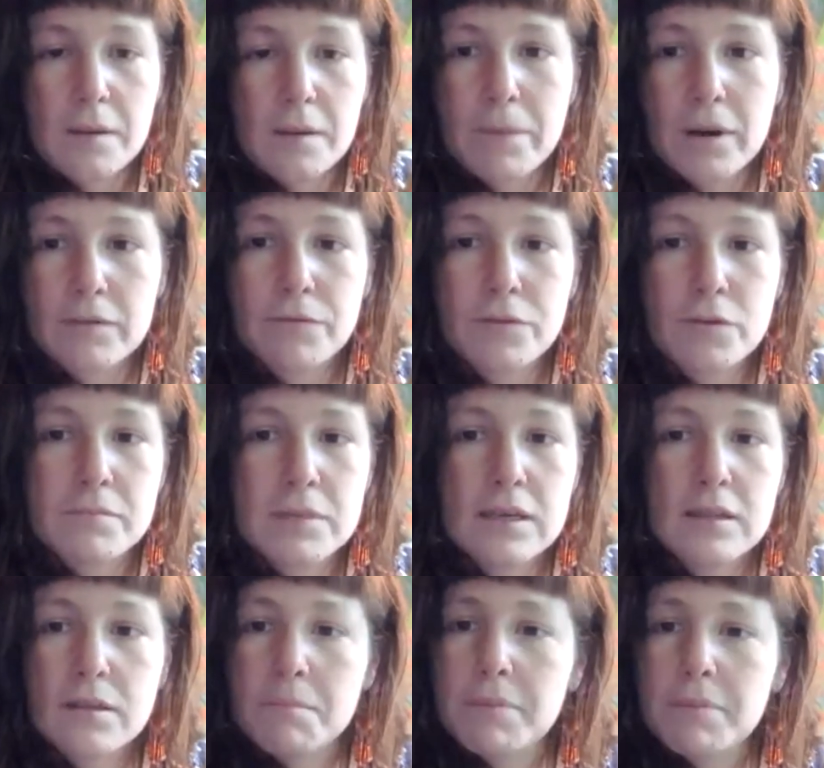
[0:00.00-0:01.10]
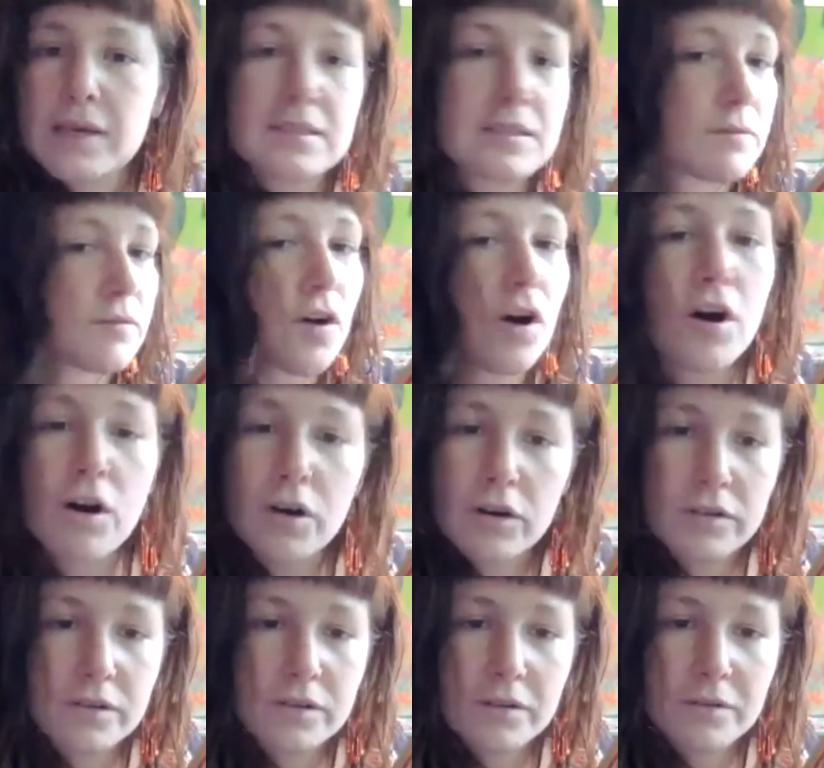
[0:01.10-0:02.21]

But for me, the base of all